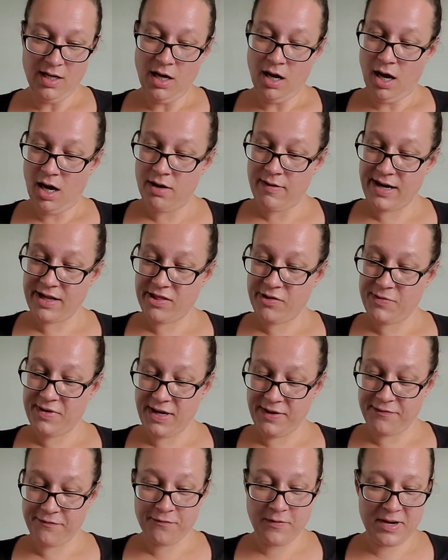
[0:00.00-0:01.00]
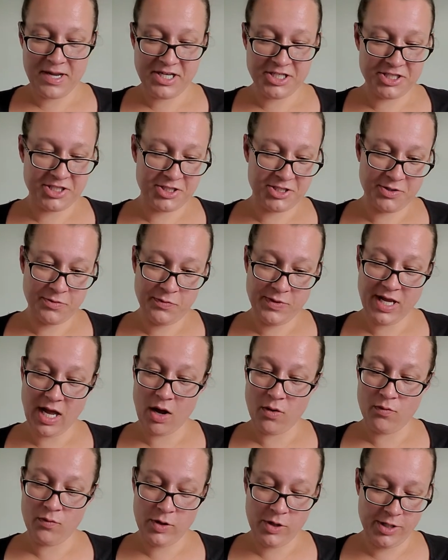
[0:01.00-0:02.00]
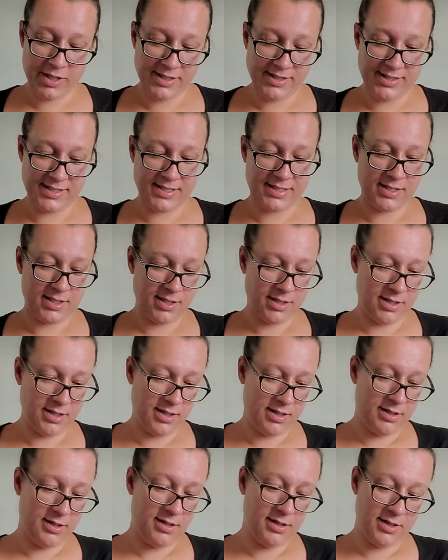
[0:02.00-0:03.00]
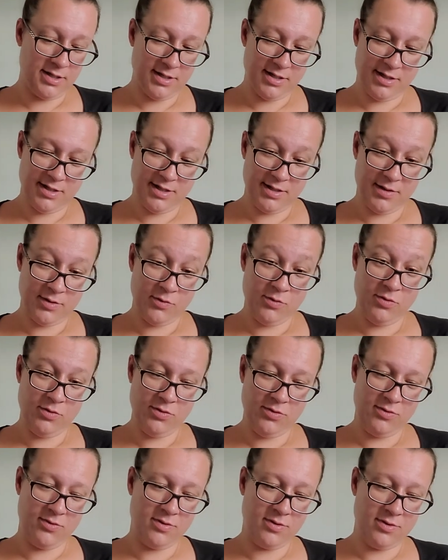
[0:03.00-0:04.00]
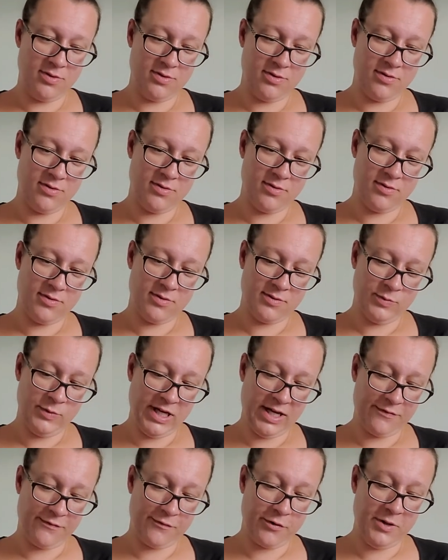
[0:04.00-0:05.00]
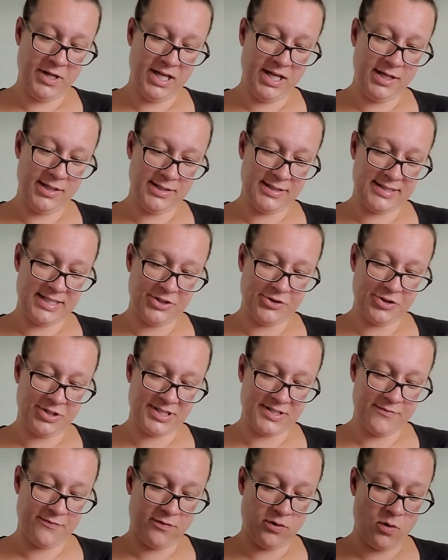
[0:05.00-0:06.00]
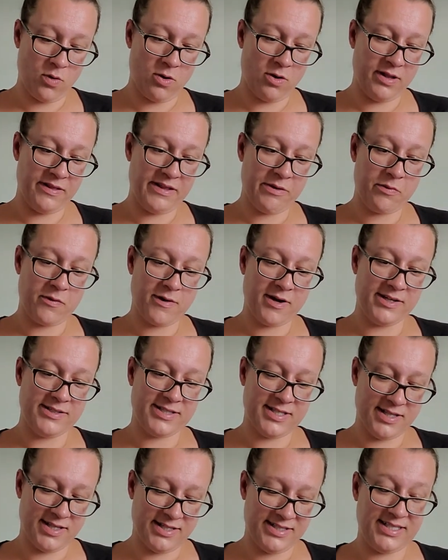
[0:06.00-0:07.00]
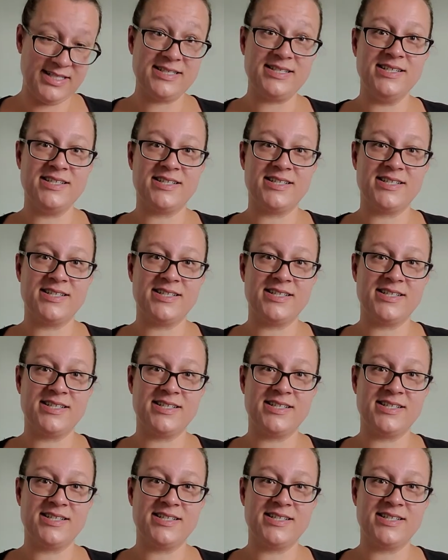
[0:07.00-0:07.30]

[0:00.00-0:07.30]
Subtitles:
All right, so we got fresh, we got woods, ooh, we got fruity, citrus, and floral, and then we're on to the Disney